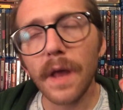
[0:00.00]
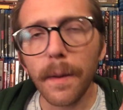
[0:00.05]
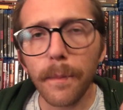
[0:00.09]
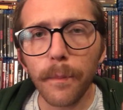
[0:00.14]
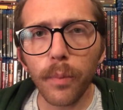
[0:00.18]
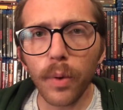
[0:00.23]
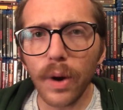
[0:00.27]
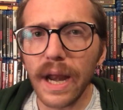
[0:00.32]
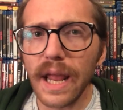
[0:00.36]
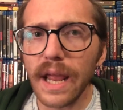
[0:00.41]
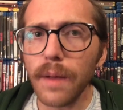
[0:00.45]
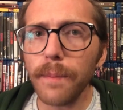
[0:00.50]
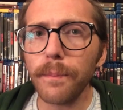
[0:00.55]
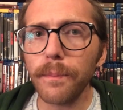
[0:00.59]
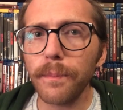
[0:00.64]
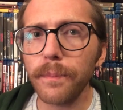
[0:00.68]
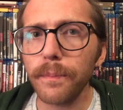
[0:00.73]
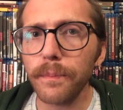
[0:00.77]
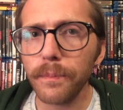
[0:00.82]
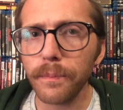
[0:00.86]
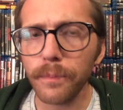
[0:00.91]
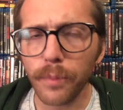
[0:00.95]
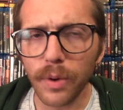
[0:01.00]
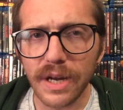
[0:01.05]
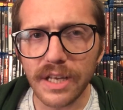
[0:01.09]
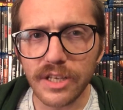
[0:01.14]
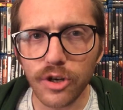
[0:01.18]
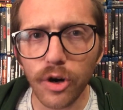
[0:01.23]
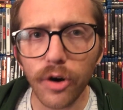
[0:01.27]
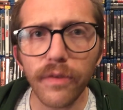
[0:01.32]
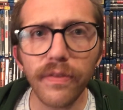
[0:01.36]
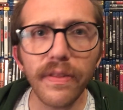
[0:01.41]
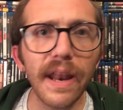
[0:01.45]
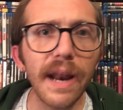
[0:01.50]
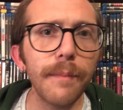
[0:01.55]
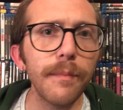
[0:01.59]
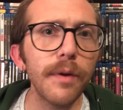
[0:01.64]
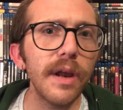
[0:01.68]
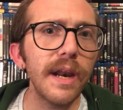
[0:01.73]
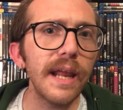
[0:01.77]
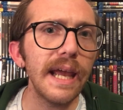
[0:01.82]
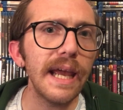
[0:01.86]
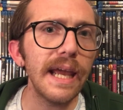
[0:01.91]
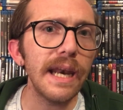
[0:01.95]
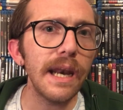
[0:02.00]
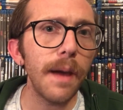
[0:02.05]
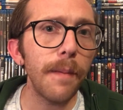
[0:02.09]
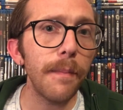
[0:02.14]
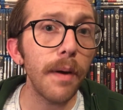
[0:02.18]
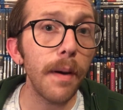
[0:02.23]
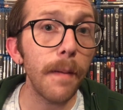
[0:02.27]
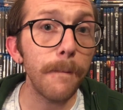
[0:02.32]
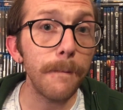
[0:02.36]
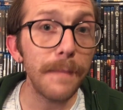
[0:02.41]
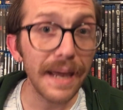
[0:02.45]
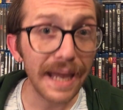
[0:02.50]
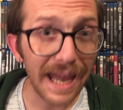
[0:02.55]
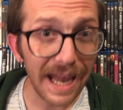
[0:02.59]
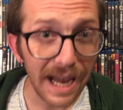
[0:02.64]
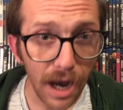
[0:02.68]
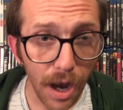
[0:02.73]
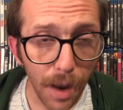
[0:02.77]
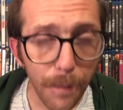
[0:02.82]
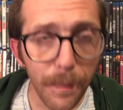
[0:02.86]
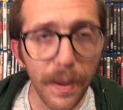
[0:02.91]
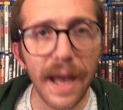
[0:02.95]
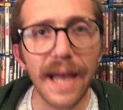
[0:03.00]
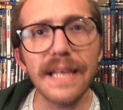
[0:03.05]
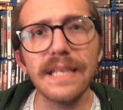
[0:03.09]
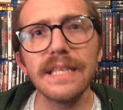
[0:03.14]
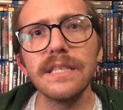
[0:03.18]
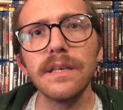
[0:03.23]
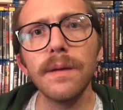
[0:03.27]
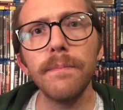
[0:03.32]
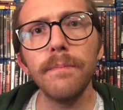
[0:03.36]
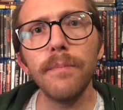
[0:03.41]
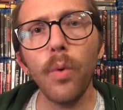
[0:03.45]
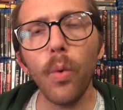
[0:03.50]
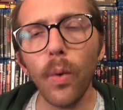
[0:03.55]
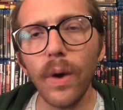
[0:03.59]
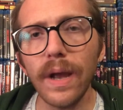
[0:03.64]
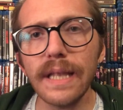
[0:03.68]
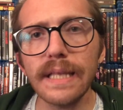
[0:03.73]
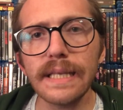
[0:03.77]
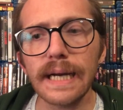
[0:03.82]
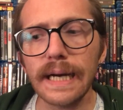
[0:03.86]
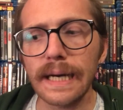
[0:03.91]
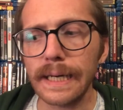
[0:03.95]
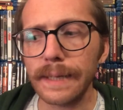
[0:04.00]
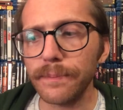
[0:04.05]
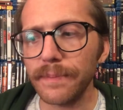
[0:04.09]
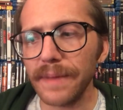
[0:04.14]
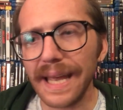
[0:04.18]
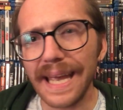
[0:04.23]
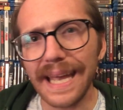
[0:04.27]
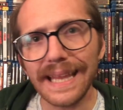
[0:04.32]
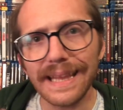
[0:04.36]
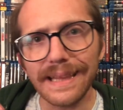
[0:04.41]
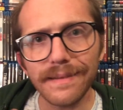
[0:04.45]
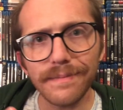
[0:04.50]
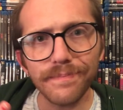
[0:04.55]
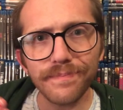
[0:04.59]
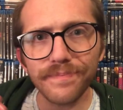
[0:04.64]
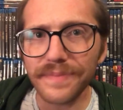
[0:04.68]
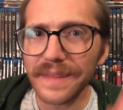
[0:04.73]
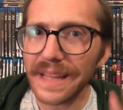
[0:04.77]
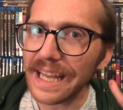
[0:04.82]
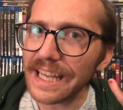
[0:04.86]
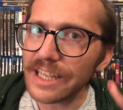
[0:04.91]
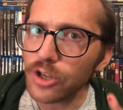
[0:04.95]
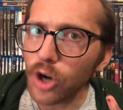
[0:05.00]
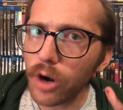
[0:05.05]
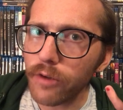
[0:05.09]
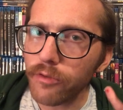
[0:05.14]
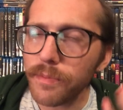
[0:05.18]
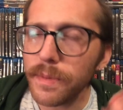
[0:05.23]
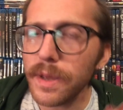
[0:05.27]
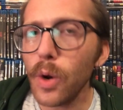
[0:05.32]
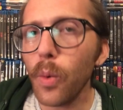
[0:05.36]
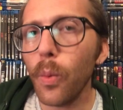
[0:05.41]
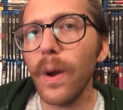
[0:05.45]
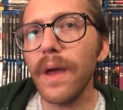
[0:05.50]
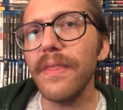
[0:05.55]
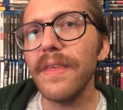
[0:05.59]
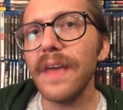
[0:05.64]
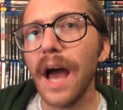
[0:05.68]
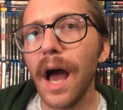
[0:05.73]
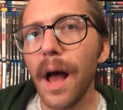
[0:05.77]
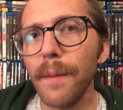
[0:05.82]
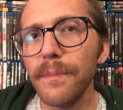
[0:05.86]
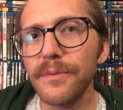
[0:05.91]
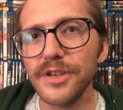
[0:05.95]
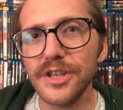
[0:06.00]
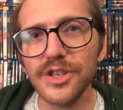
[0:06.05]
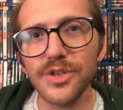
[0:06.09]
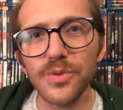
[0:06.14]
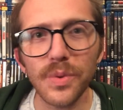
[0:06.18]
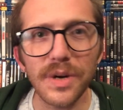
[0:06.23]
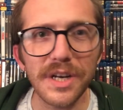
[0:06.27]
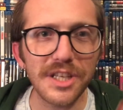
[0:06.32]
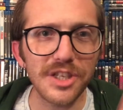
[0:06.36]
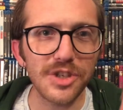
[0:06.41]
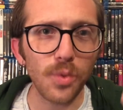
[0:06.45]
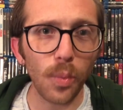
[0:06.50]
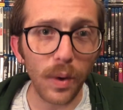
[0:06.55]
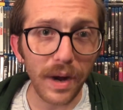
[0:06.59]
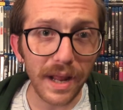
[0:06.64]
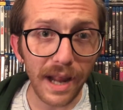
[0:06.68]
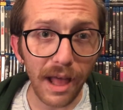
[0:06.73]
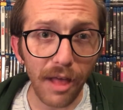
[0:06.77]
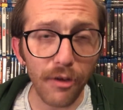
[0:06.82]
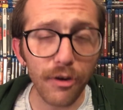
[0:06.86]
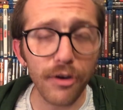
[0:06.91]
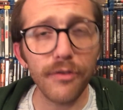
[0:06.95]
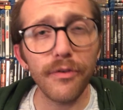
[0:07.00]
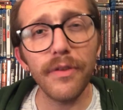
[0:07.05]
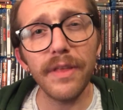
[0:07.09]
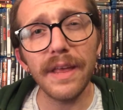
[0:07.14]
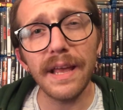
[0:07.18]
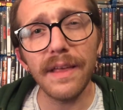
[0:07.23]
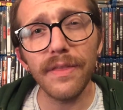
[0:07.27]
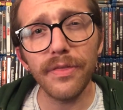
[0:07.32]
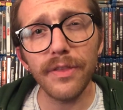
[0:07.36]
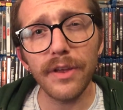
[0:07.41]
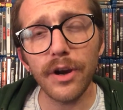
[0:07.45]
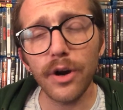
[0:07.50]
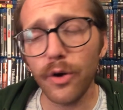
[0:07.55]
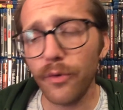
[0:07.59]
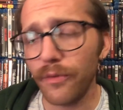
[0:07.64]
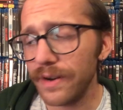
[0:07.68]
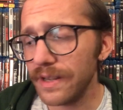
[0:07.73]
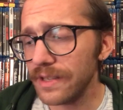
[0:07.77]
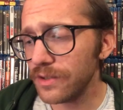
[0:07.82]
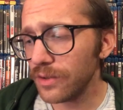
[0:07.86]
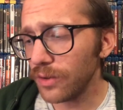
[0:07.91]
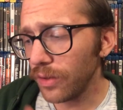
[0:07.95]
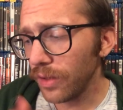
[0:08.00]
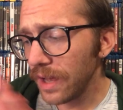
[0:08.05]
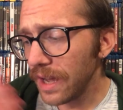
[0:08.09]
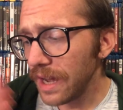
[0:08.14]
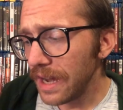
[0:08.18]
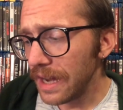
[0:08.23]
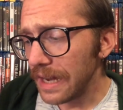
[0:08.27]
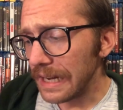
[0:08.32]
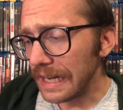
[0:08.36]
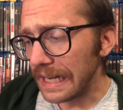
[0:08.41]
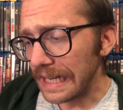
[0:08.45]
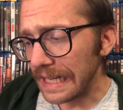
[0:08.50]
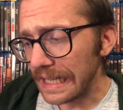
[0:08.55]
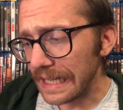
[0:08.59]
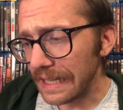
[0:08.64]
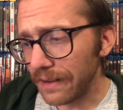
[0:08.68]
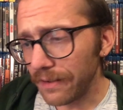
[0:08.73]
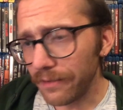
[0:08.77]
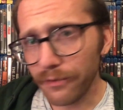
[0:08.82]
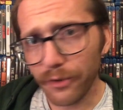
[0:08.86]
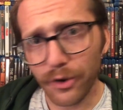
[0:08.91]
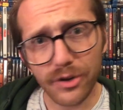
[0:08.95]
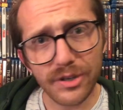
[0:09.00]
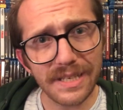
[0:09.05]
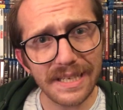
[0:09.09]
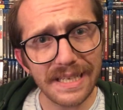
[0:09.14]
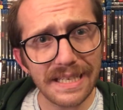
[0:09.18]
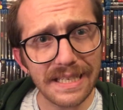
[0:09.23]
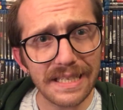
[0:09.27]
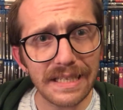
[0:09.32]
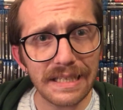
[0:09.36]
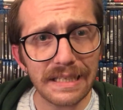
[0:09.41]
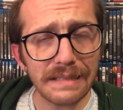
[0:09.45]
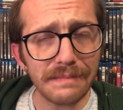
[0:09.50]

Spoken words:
pretty certain that I'm going to end up picking up at some point, it's hard for me to weigh the options when it's $20 for the in-theater rental versus